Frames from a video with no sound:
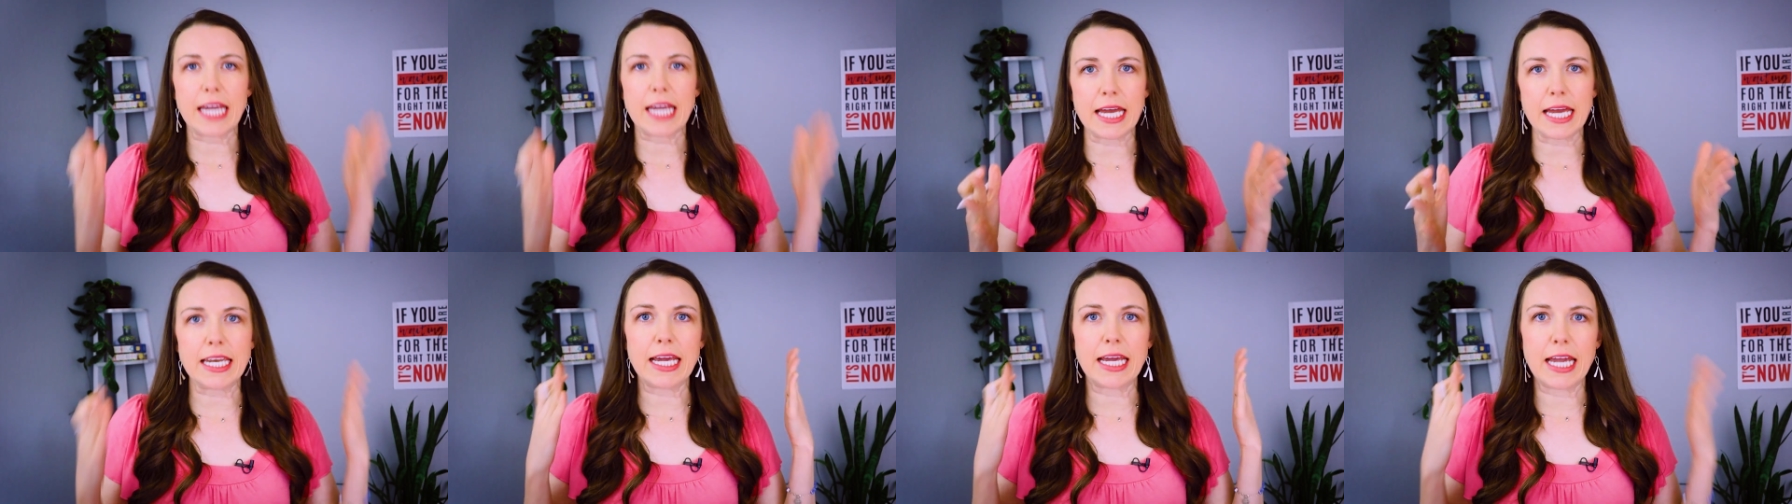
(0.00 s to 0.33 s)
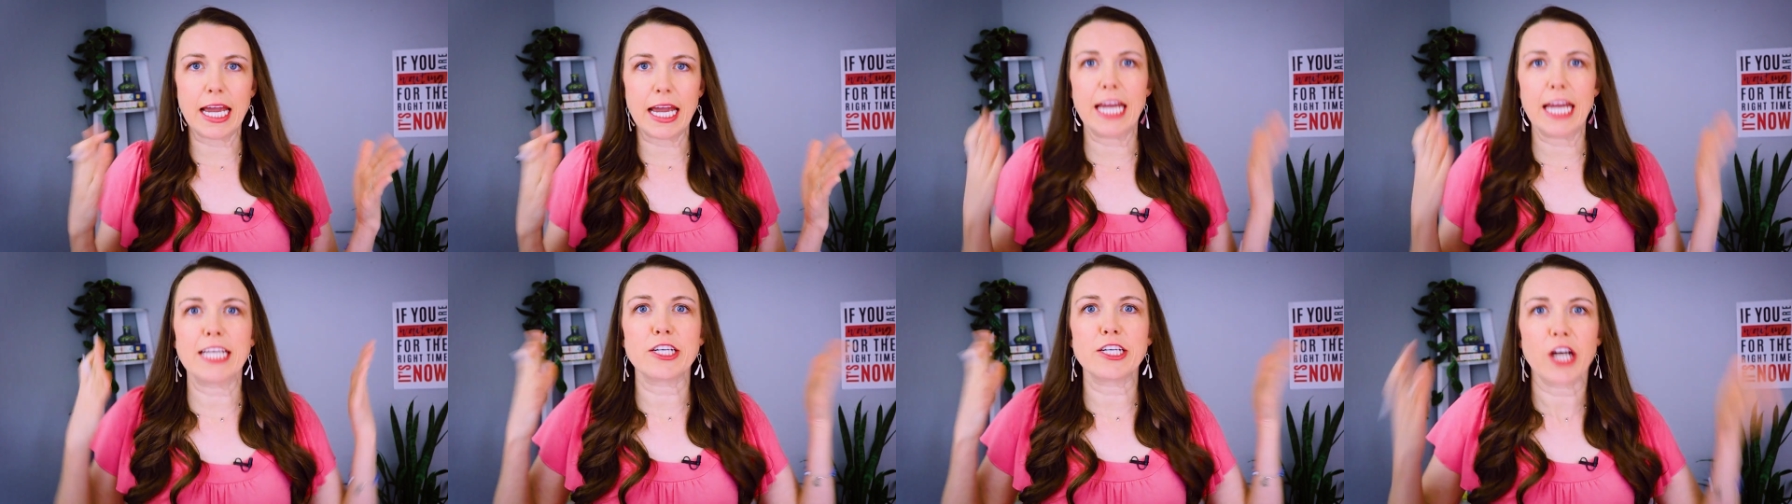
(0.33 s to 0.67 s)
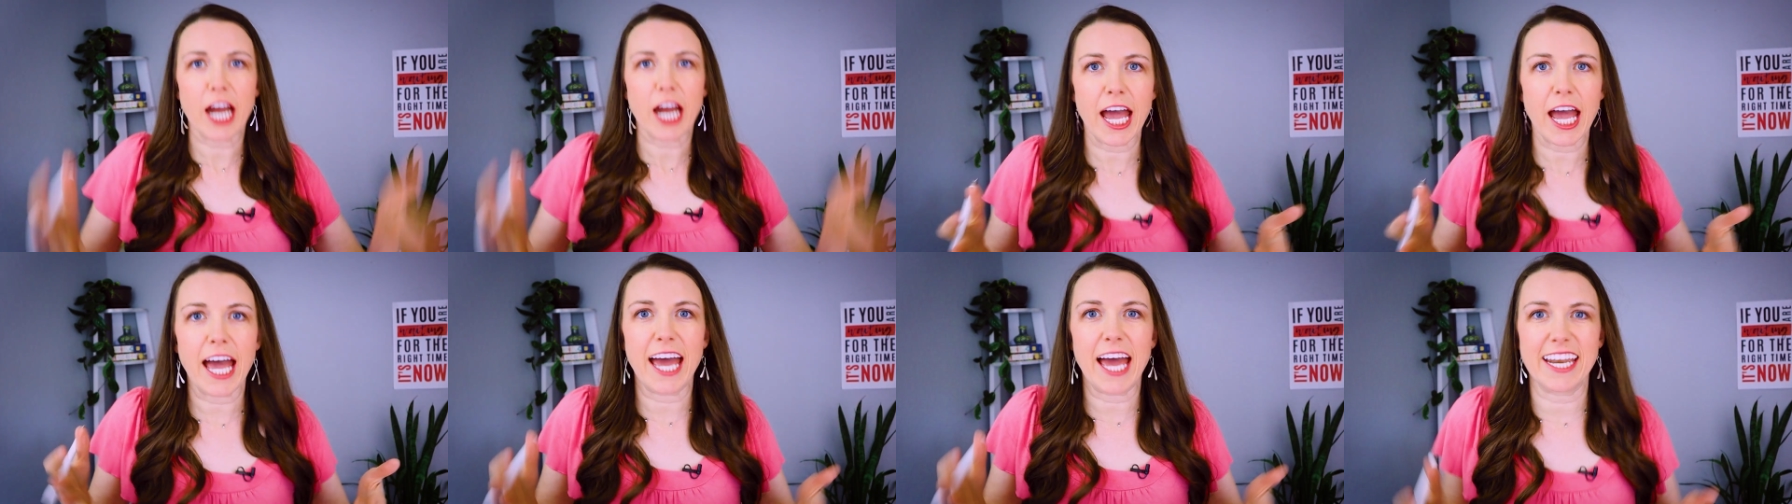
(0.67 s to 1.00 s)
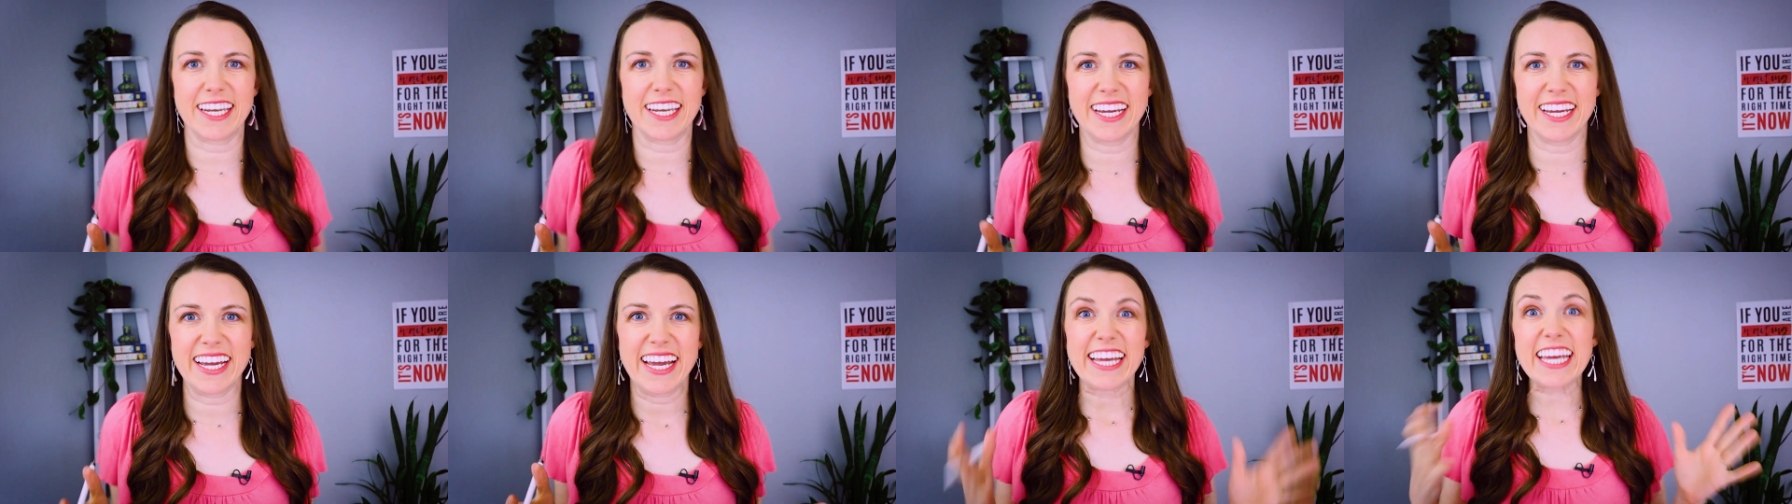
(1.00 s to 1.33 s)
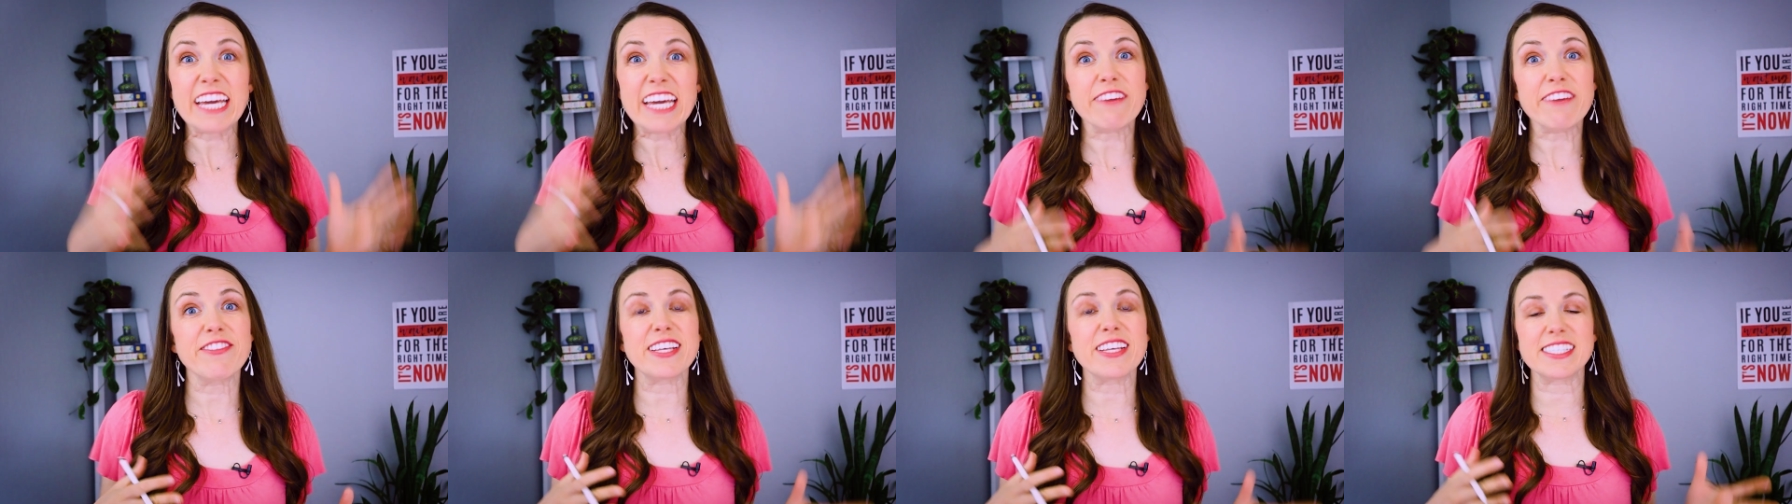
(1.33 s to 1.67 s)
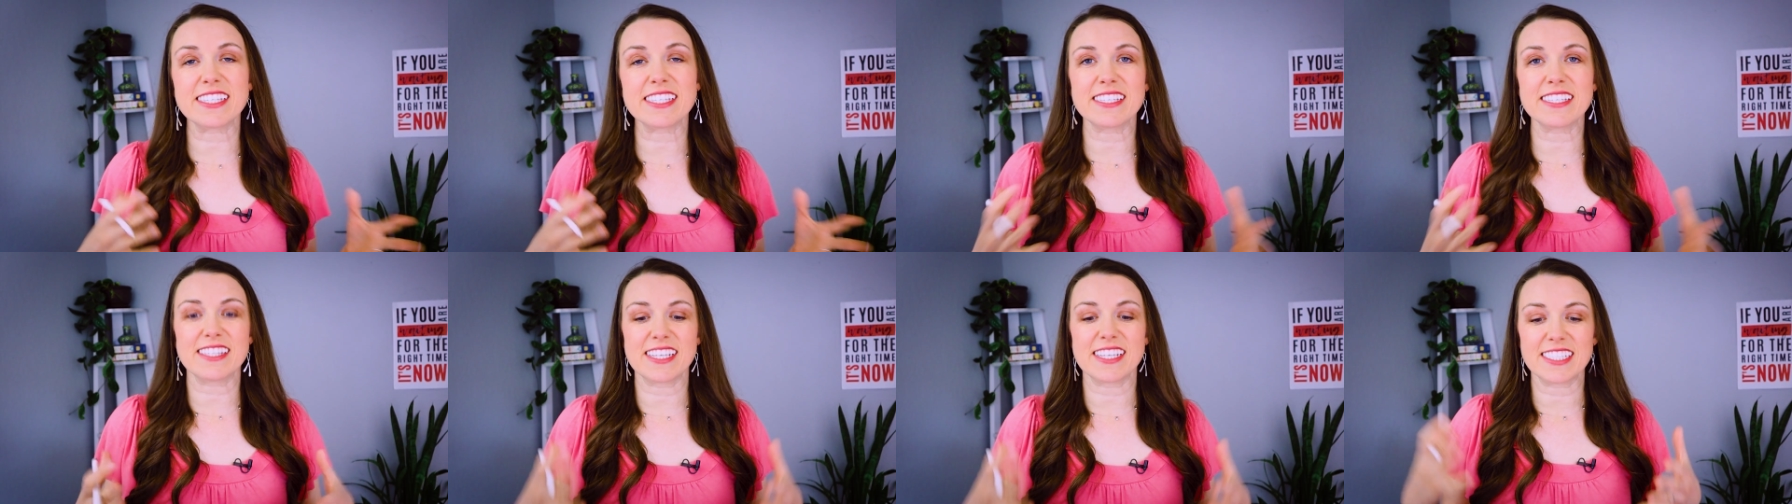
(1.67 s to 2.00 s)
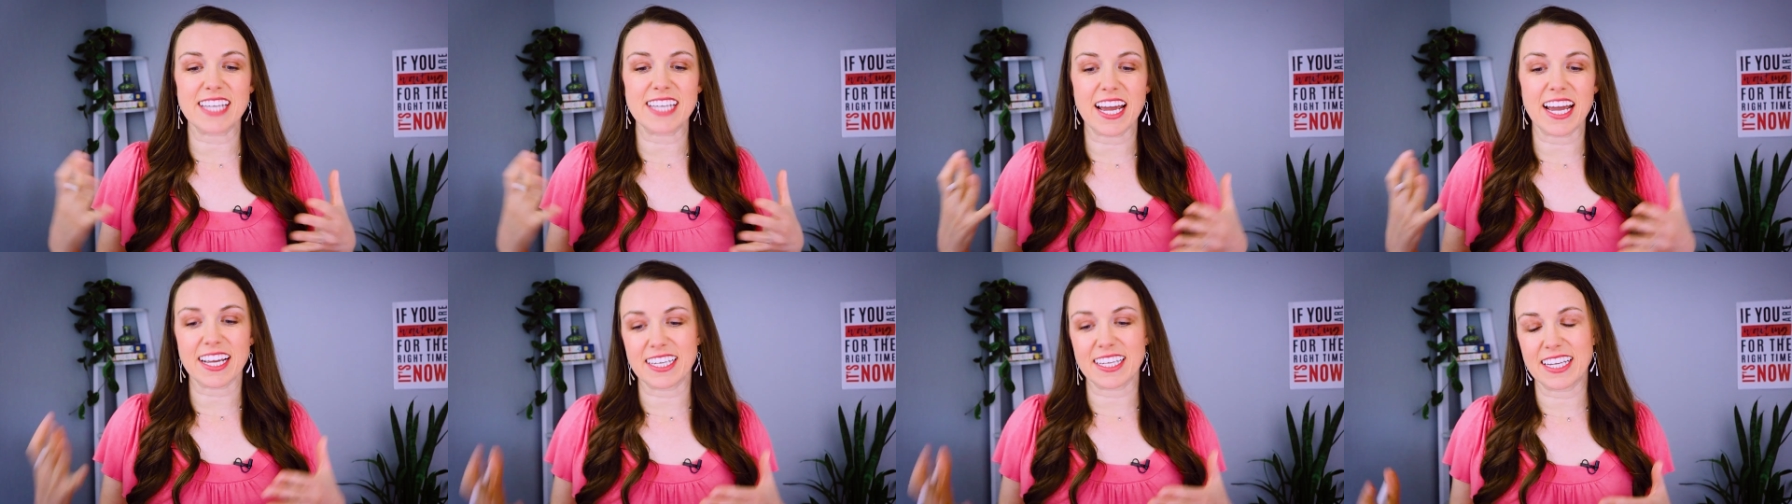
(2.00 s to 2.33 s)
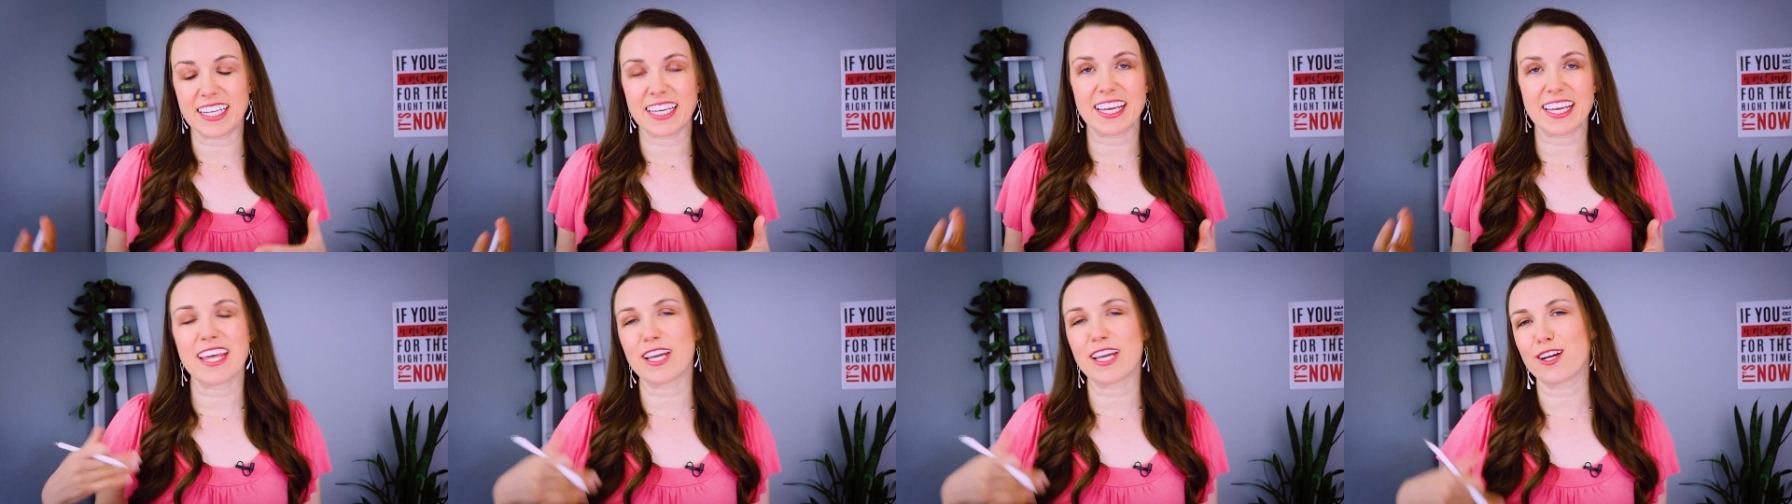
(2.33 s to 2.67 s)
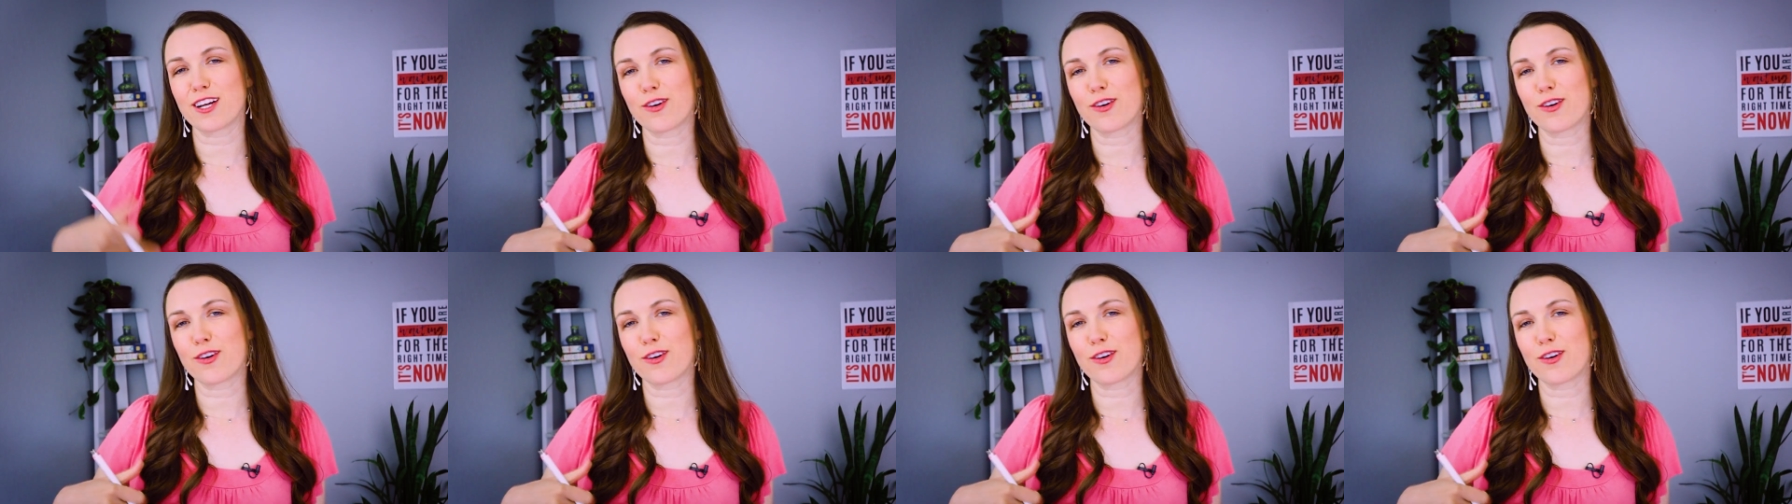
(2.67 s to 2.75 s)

Get it in your head if this is the technique that